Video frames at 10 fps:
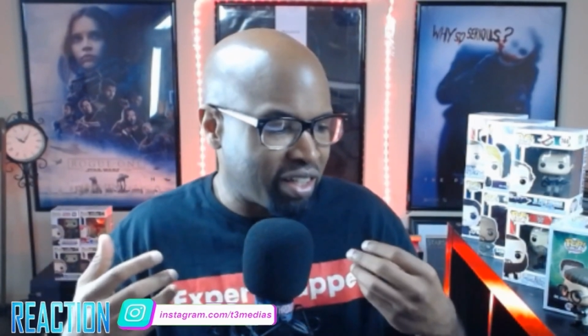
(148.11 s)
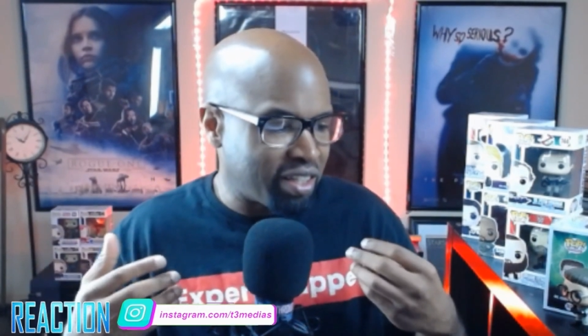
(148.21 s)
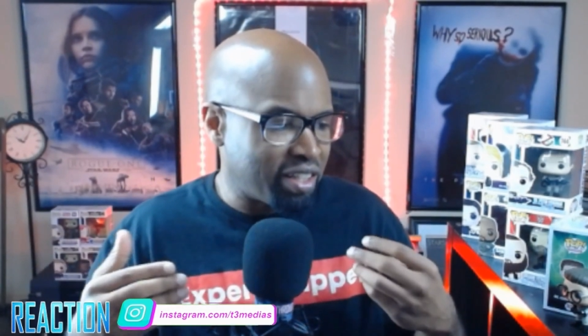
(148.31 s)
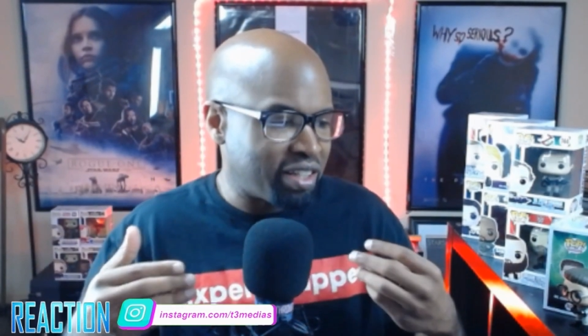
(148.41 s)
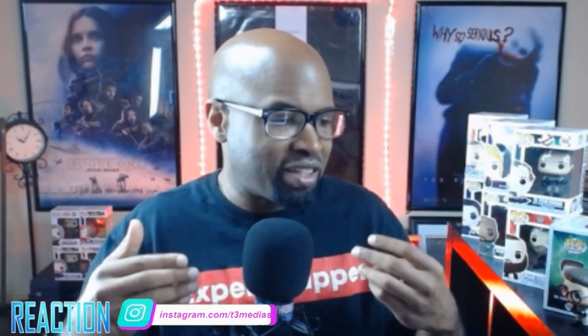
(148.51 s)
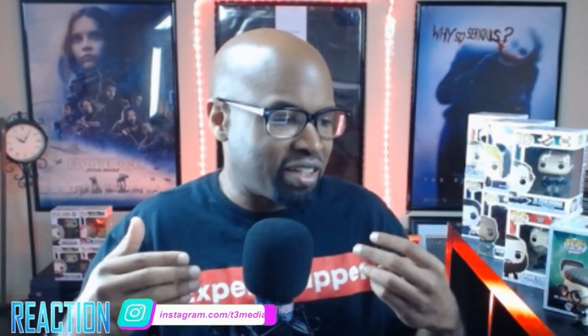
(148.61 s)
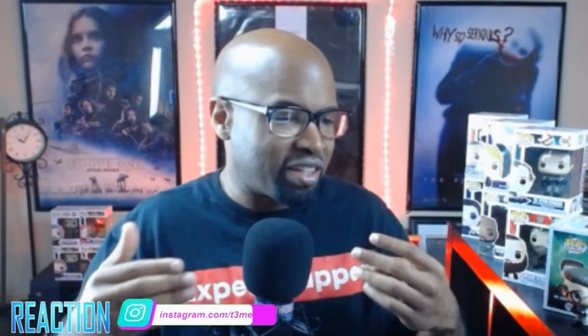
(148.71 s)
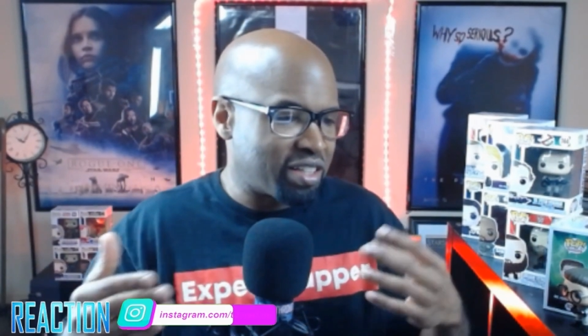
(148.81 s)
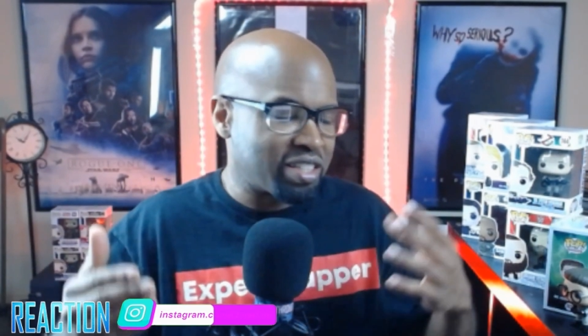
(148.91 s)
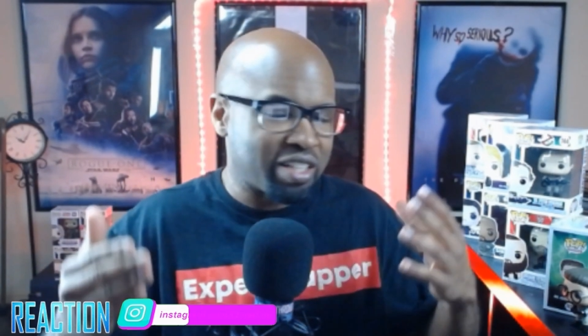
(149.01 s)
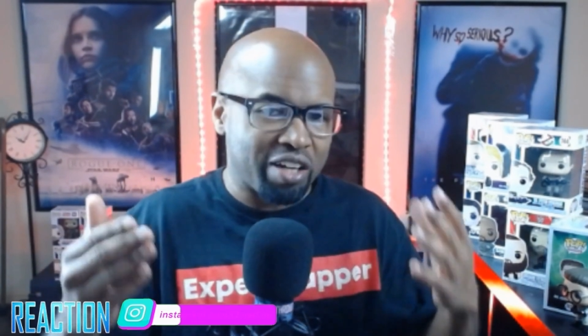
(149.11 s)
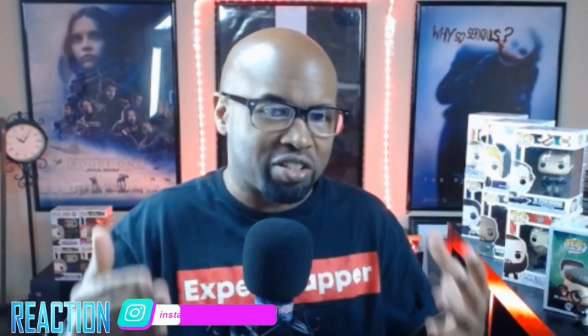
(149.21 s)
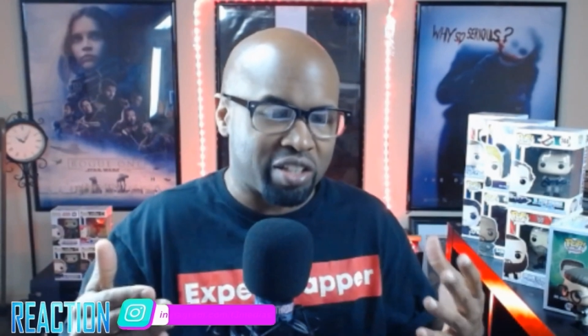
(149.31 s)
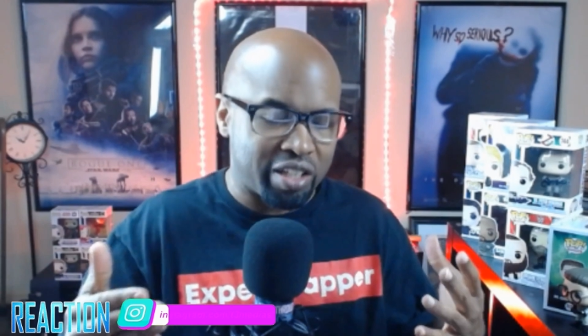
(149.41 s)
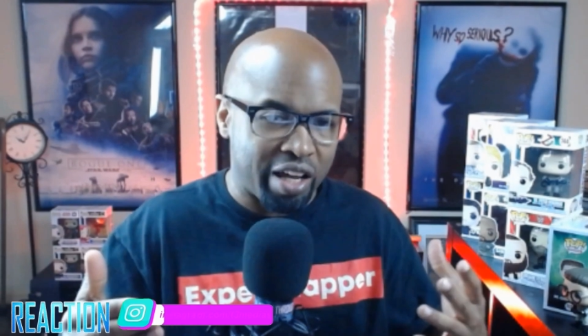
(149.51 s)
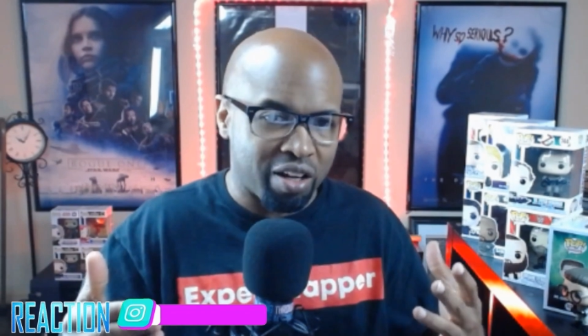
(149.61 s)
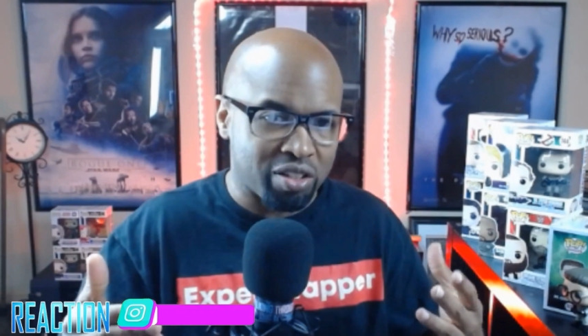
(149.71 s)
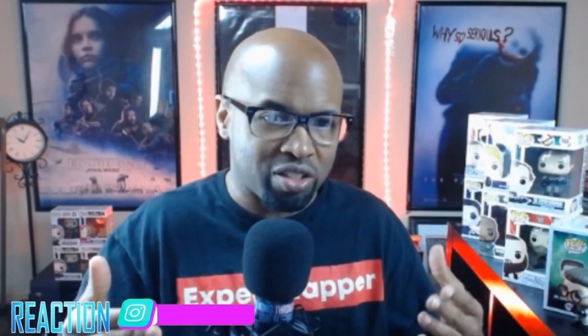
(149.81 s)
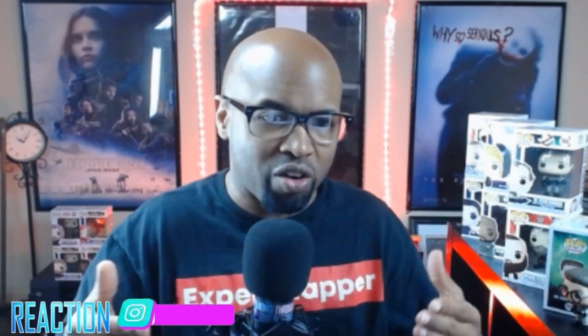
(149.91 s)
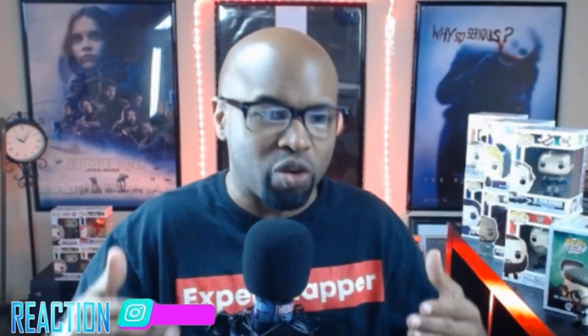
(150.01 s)
and then uh, this is how she, that all
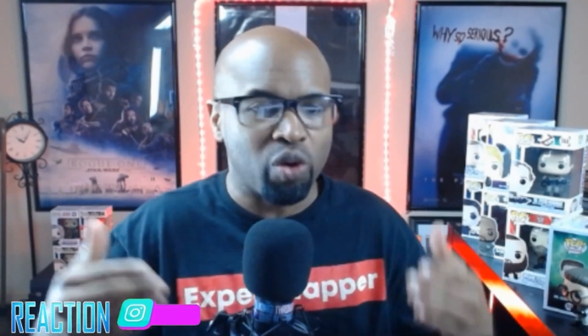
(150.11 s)
started,